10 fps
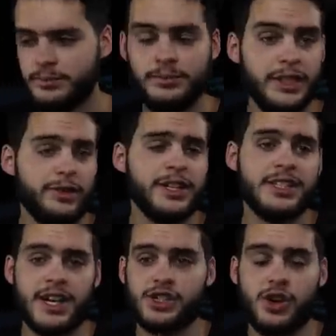He reaches
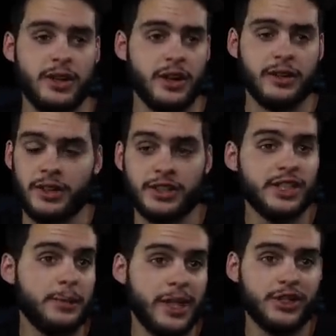extra on a
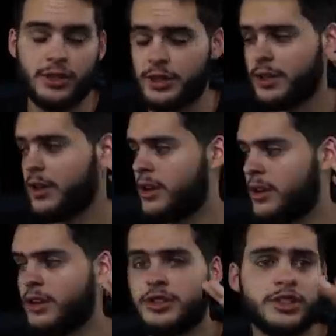touchdown potentially.
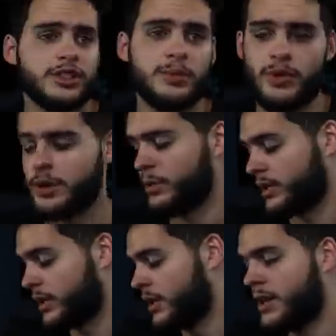Just a super great
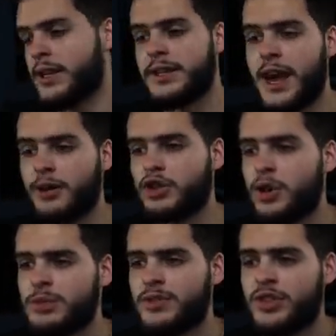ability. Now, in
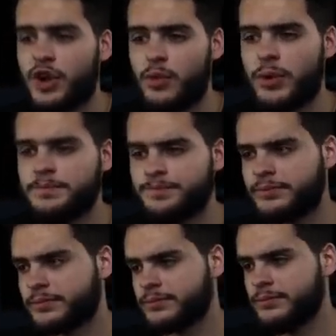terms of the third one,
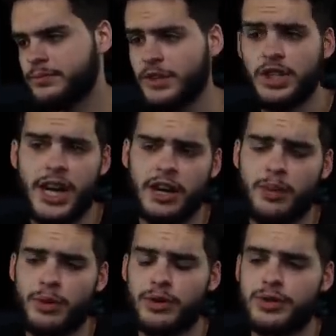you got to go
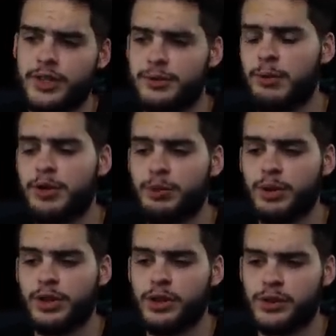bruiser. It's pretty much
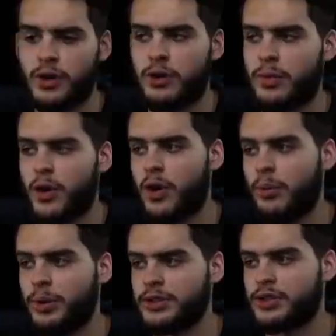bulldozer and armbar all
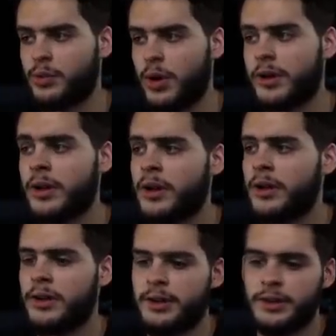put into one,
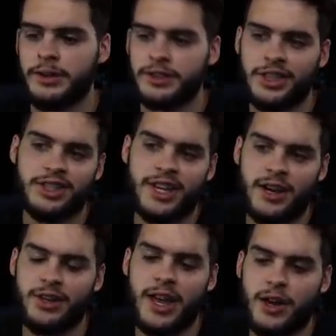so you just
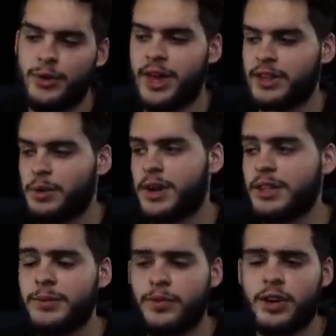can't go without that one. Now,
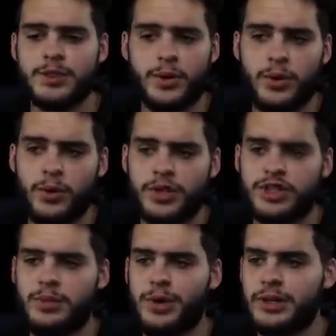leapfrog is pretty cool this
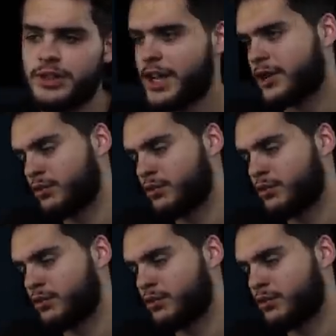year, but you got to go